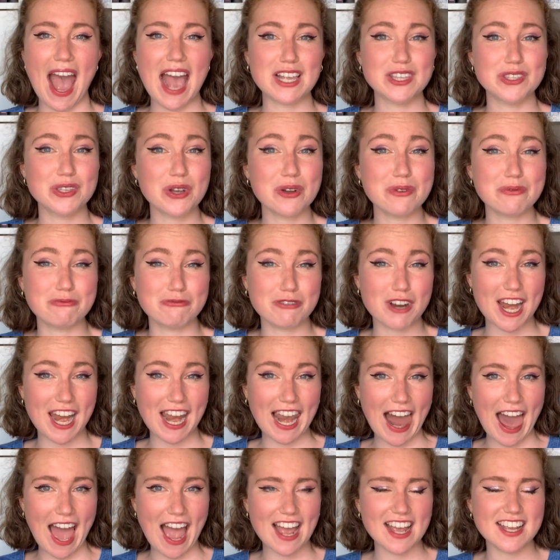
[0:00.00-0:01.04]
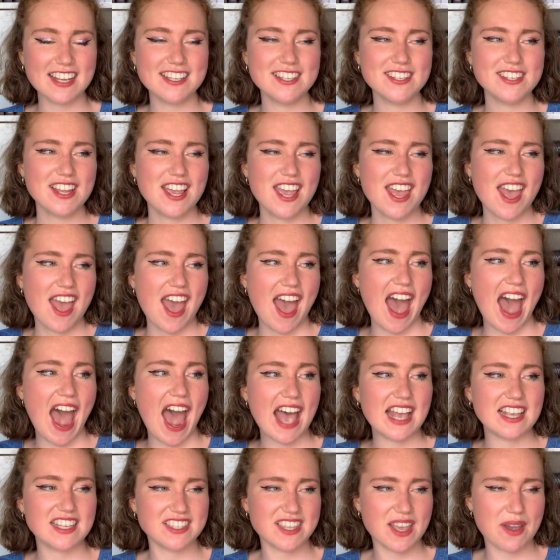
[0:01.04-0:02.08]
I sort of realised,
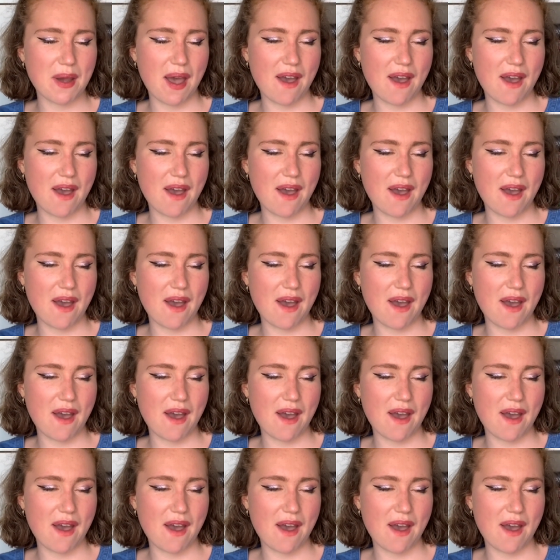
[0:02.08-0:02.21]
as they were